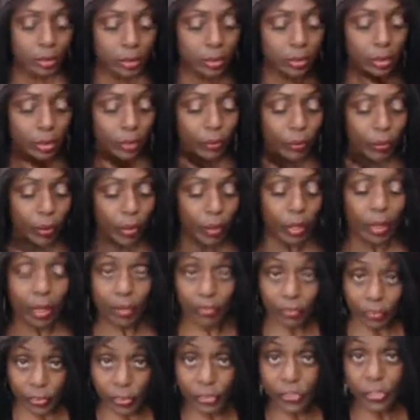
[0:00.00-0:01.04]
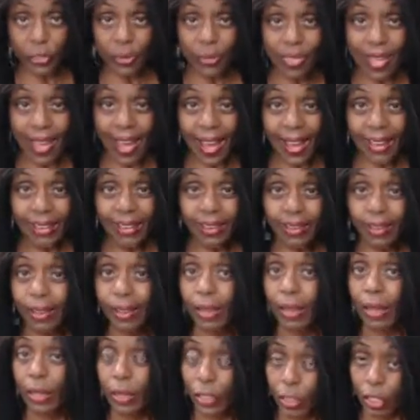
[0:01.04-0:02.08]
So if you do that,
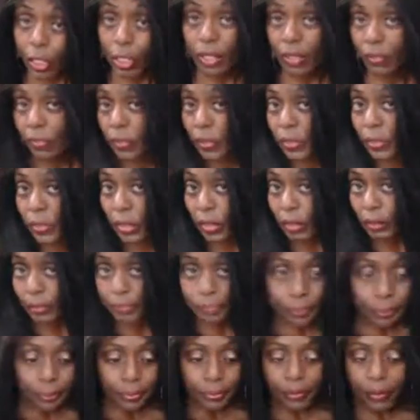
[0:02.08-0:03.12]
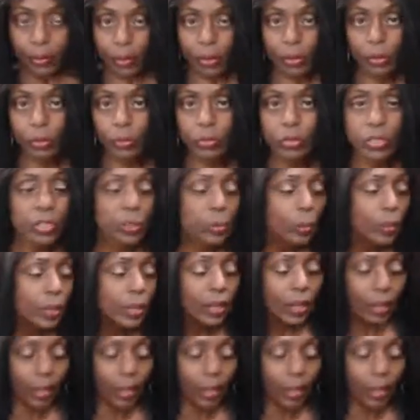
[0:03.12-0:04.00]
good. If you don't, you'll just be